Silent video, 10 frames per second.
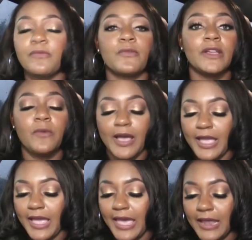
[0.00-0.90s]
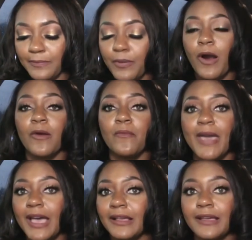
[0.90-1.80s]
Freeway at
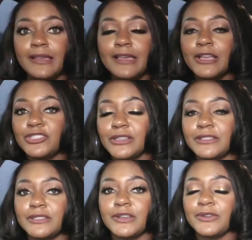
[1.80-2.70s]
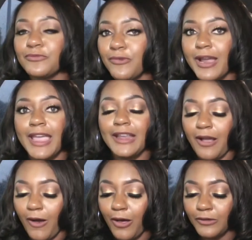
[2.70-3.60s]
Parmetta. Just rain
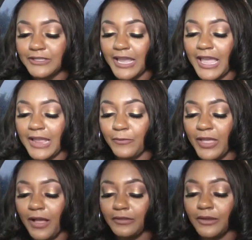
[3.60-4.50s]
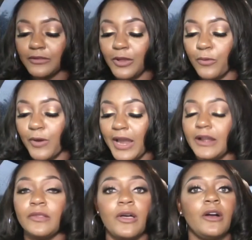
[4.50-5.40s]
all day. And we also saw
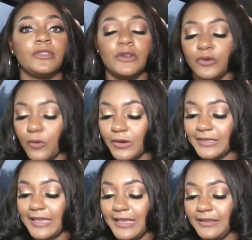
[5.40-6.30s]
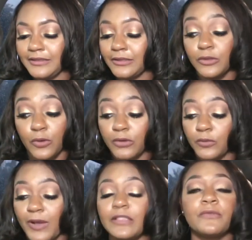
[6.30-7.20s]
rain along the North east, the
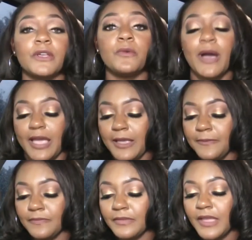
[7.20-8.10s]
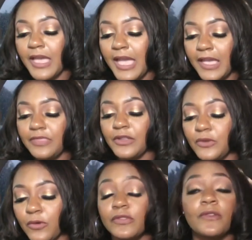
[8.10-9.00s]
Northwest Freeway, and the
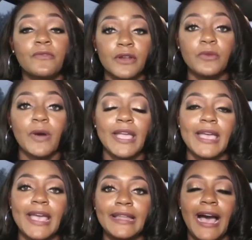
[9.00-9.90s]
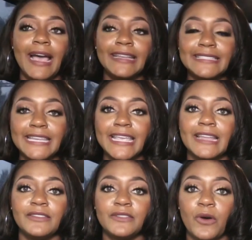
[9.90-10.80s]
North Freeway at I
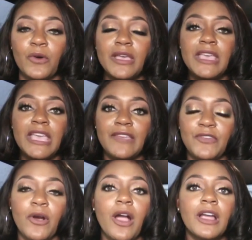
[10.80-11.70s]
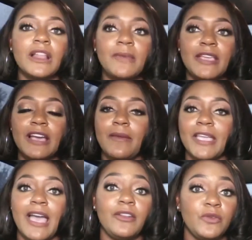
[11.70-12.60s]
10. So if you are going to be
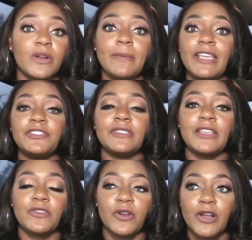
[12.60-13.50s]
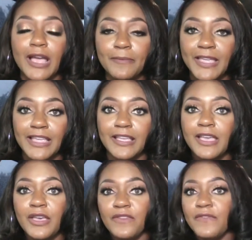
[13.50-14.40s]
coming out, you want to make sure that you're being
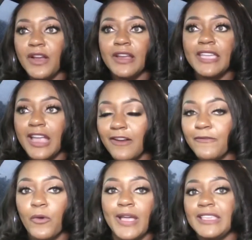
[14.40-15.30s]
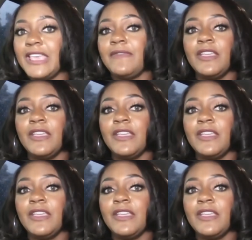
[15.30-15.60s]
very careful and giving